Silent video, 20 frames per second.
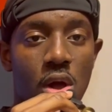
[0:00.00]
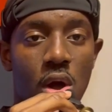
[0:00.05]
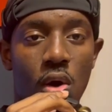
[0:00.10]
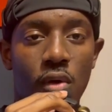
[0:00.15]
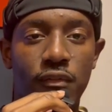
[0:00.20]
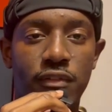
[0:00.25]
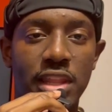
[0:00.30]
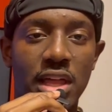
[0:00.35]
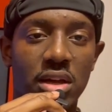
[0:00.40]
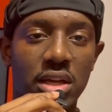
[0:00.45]

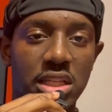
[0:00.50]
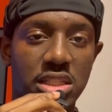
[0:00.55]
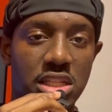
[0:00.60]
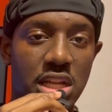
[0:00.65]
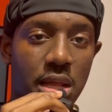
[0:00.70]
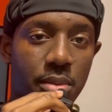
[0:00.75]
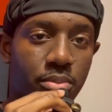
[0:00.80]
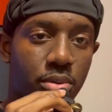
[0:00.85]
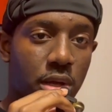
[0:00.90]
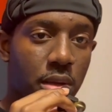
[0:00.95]
Hopefully I'll get
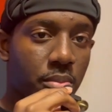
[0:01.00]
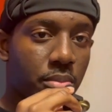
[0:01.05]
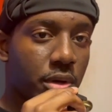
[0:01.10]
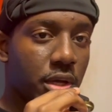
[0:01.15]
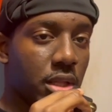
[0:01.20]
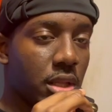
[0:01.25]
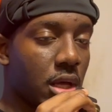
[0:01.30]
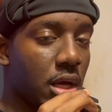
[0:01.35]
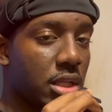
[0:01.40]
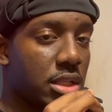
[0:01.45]
to that point.
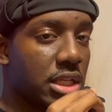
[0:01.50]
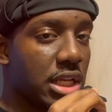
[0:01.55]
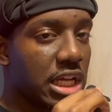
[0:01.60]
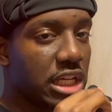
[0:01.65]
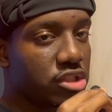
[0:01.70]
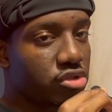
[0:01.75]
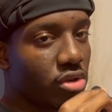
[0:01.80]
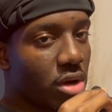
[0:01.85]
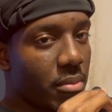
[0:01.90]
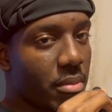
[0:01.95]
But on the
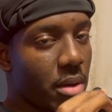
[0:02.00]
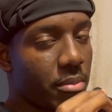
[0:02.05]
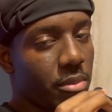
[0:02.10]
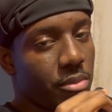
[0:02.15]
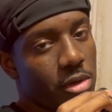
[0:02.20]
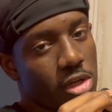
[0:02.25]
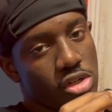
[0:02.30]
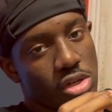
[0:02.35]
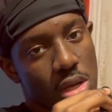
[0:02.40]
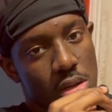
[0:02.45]
next drop, I'm
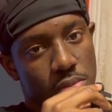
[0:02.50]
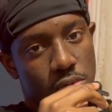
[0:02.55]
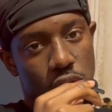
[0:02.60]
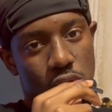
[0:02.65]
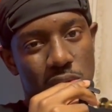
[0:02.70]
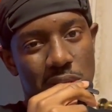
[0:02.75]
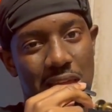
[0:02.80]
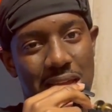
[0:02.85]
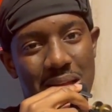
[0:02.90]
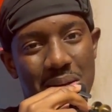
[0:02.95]
gonna make sure I
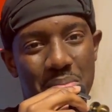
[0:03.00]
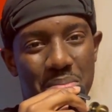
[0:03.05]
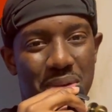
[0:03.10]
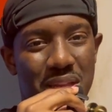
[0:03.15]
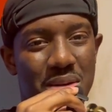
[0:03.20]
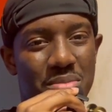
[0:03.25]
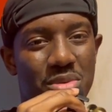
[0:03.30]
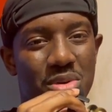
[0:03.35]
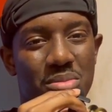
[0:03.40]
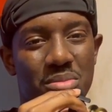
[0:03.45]
do like a
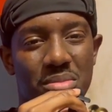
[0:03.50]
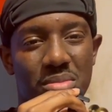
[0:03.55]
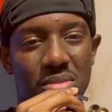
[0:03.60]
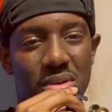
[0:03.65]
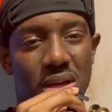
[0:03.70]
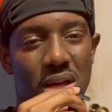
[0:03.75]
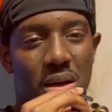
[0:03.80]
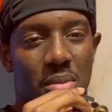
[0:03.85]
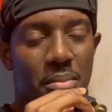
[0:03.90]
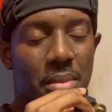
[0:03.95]
minimum
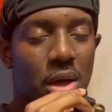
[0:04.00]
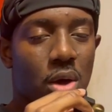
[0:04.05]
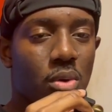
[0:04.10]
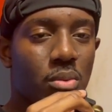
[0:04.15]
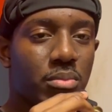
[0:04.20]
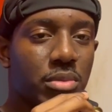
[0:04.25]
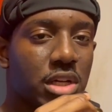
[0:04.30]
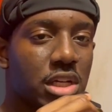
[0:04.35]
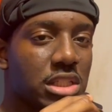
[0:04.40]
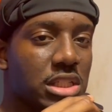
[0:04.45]

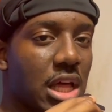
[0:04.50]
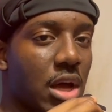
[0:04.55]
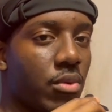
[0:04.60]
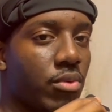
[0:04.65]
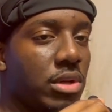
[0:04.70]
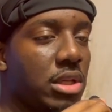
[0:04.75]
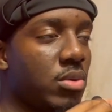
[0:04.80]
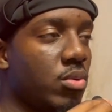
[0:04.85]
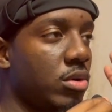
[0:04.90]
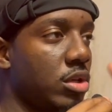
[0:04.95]
amount, because I
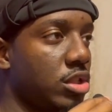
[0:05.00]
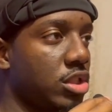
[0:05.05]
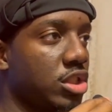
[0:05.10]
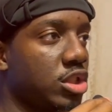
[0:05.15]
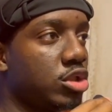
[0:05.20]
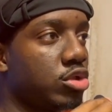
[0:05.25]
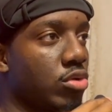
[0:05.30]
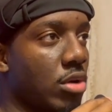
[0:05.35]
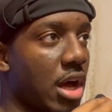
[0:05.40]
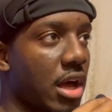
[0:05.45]
really want to
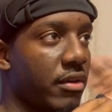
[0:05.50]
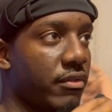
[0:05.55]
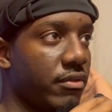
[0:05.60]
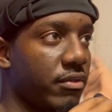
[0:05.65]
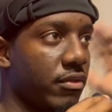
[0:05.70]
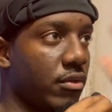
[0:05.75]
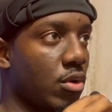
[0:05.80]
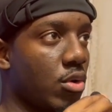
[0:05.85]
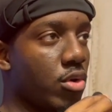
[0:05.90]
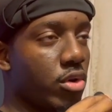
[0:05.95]
just
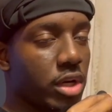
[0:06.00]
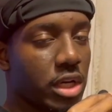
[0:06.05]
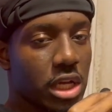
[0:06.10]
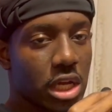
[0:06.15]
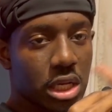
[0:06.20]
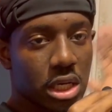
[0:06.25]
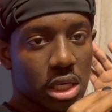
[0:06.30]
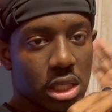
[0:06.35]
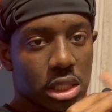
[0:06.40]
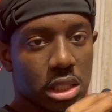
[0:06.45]
drive
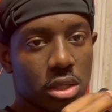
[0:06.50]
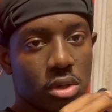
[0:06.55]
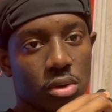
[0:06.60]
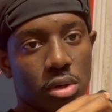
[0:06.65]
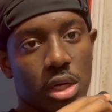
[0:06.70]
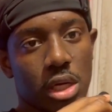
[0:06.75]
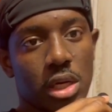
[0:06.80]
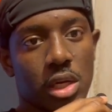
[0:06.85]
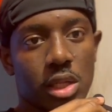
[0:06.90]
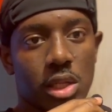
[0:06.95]
organically. You
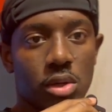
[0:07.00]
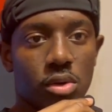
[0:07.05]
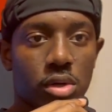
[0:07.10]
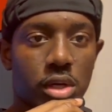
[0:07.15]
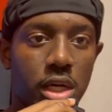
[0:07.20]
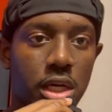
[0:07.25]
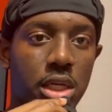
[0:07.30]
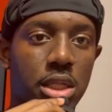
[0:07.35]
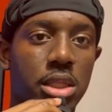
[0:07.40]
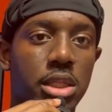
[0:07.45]
know
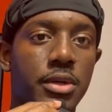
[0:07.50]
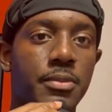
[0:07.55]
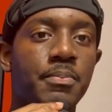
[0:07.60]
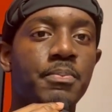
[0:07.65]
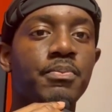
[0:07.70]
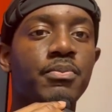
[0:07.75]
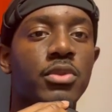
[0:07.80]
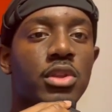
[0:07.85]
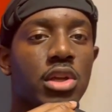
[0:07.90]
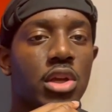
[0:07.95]

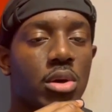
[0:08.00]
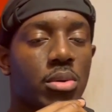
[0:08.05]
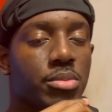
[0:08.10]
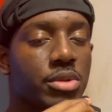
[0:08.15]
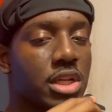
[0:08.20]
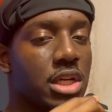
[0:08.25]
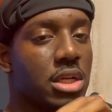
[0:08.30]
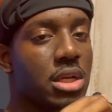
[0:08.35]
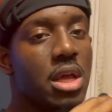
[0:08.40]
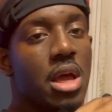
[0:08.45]
what I'm
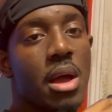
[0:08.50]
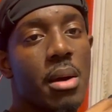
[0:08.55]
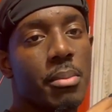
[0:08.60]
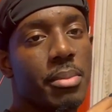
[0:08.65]
saying?